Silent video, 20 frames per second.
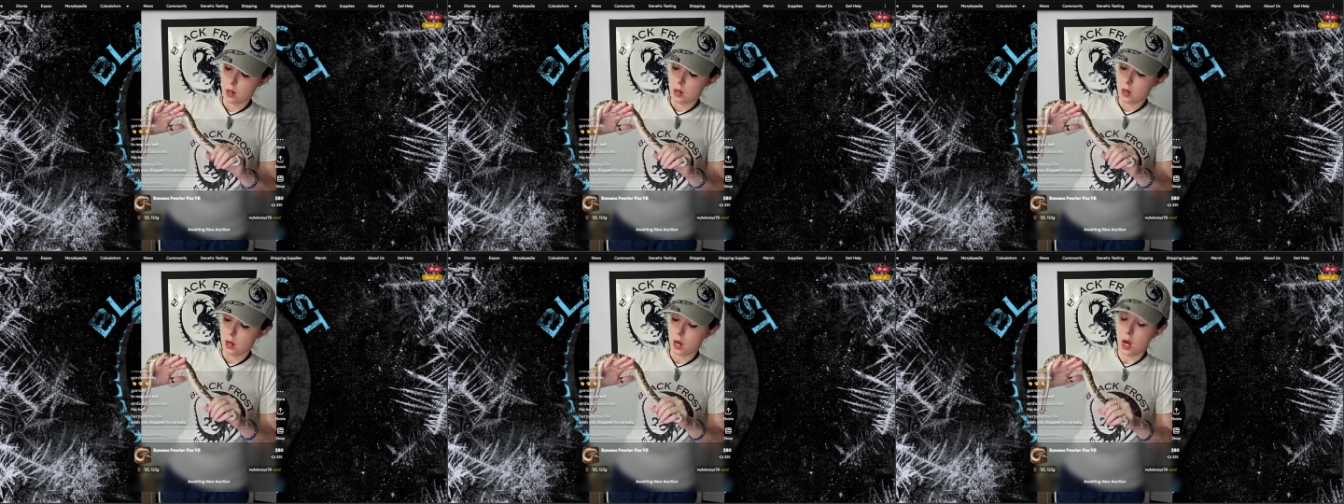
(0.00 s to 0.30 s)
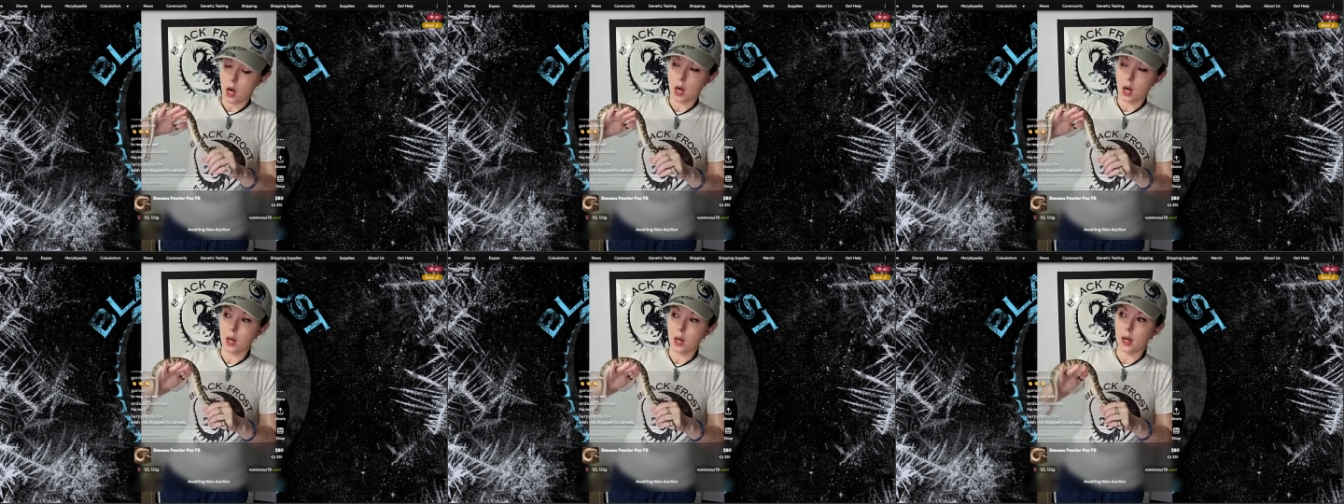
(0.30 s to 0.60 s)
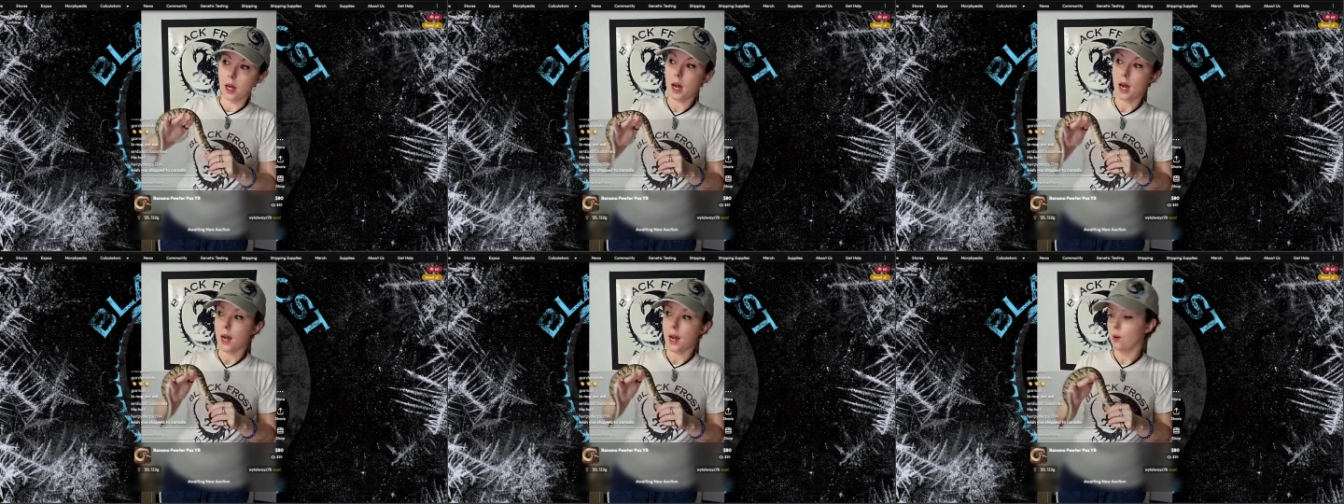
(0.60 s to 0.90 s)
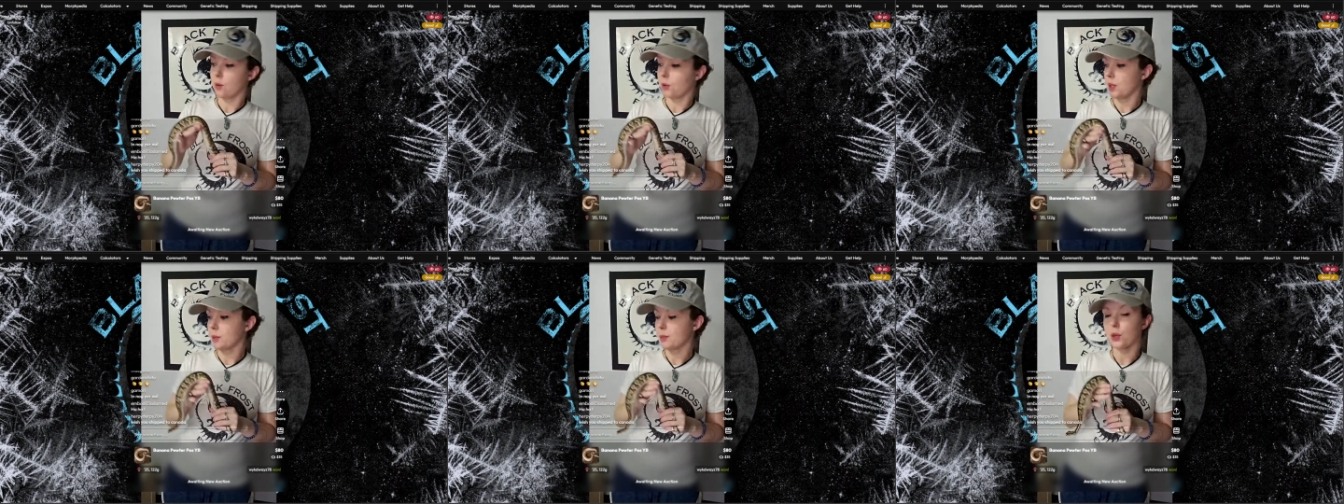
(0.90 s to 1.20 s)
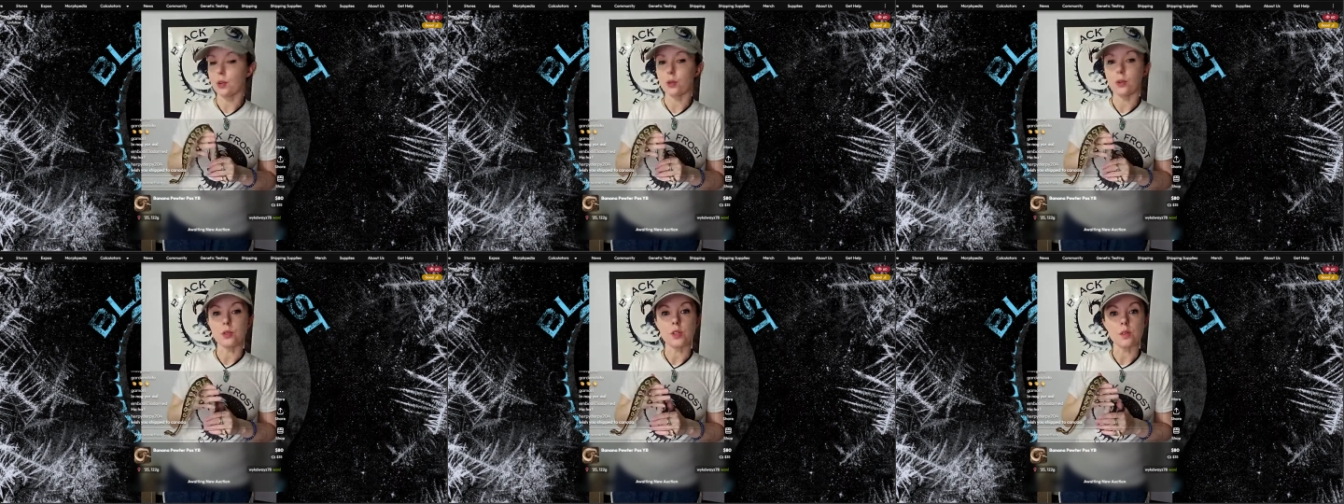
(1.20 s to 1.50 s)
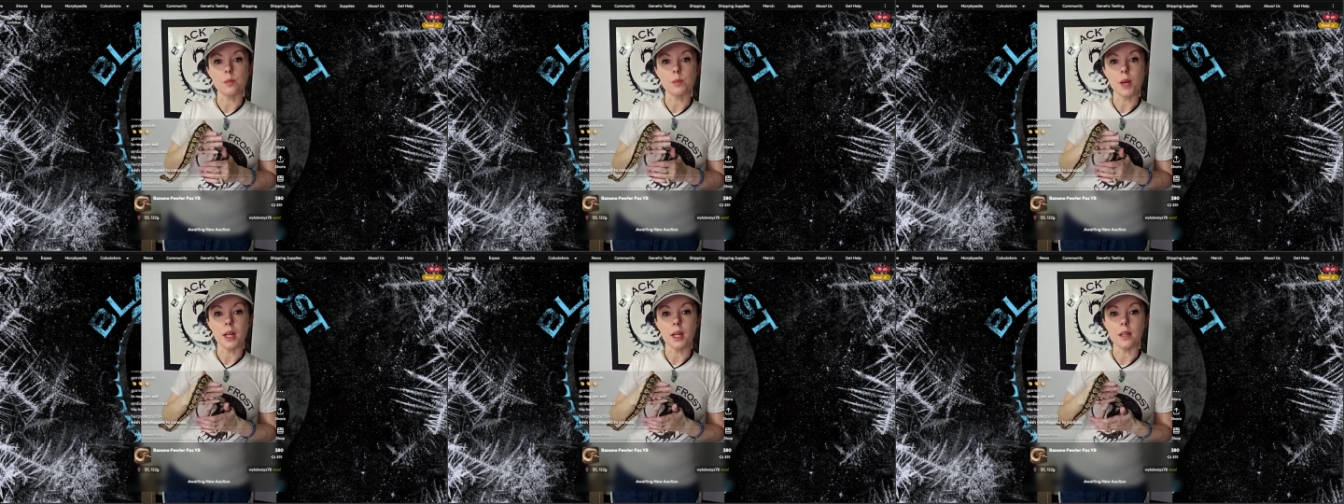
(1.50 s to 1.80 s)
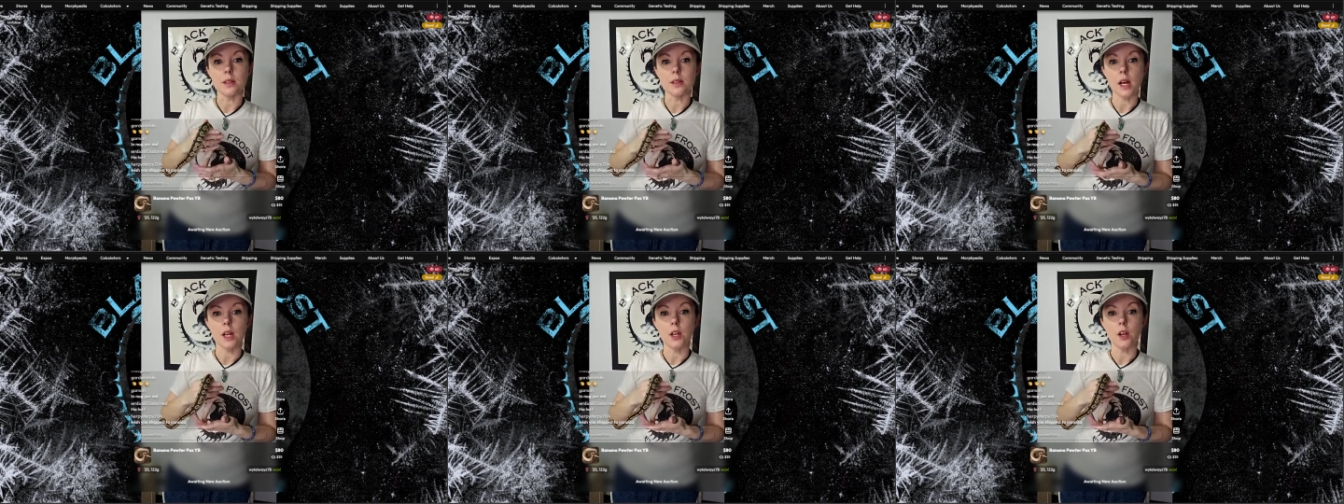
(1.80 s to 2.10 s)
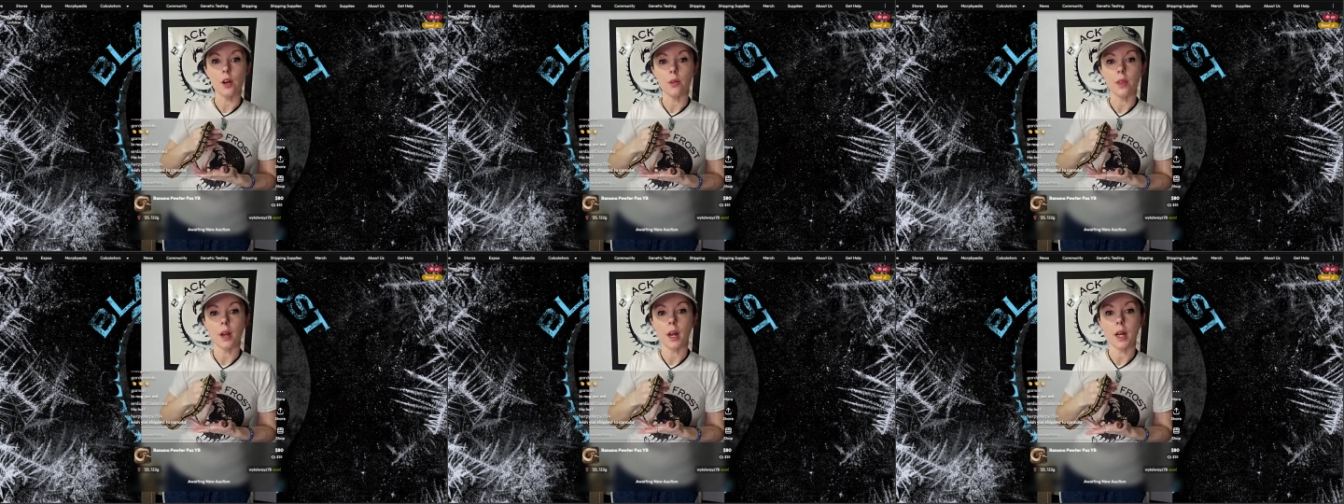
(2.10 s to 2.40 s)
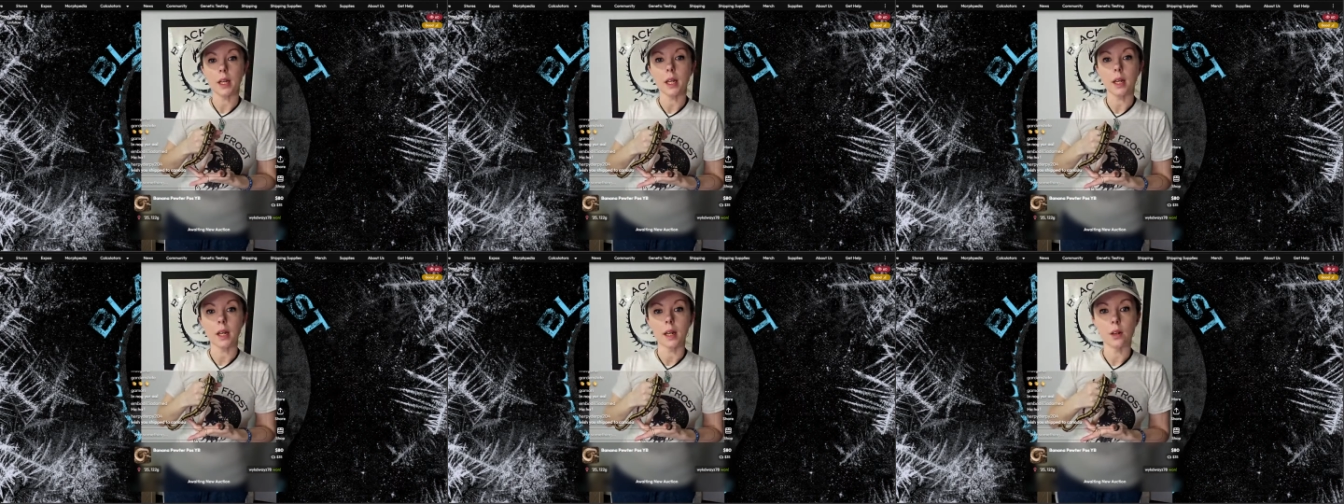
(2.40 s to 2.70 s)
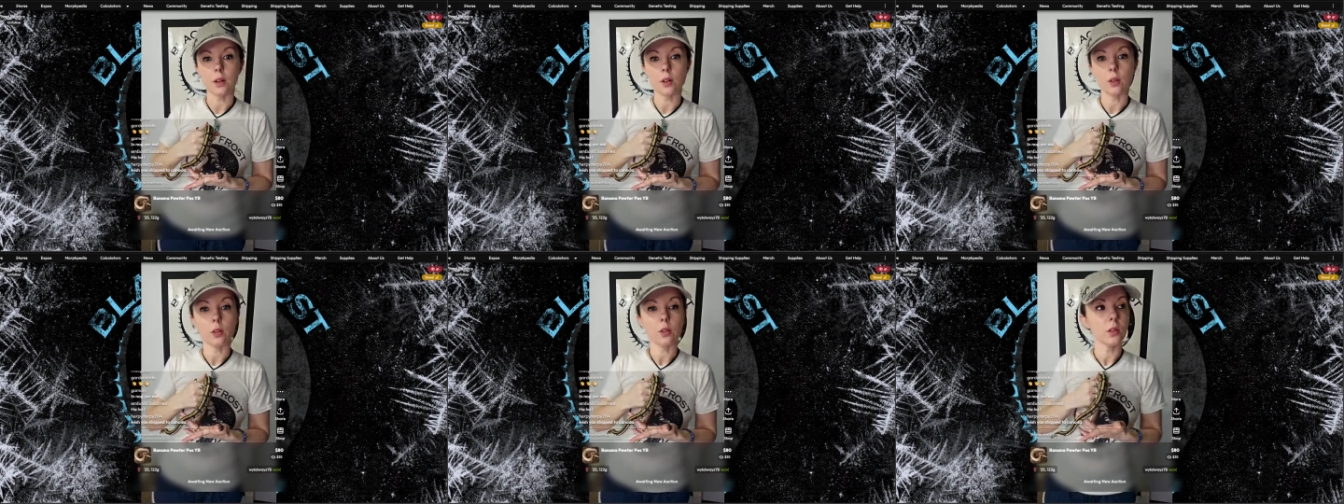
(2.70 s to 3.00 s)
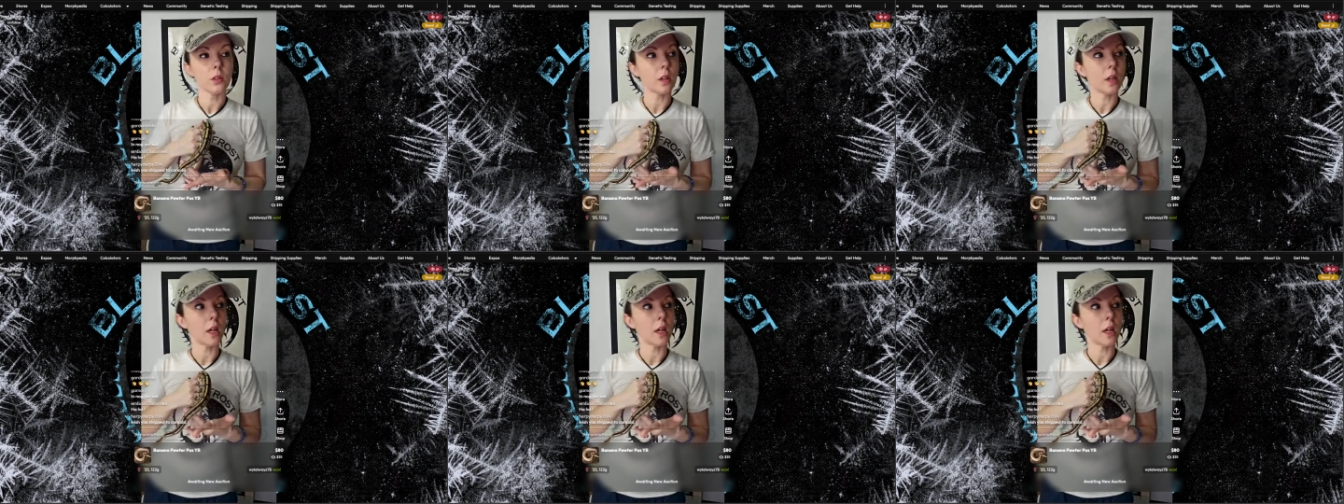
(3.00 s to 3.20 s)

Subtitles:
I only produce as many as I know that I can handle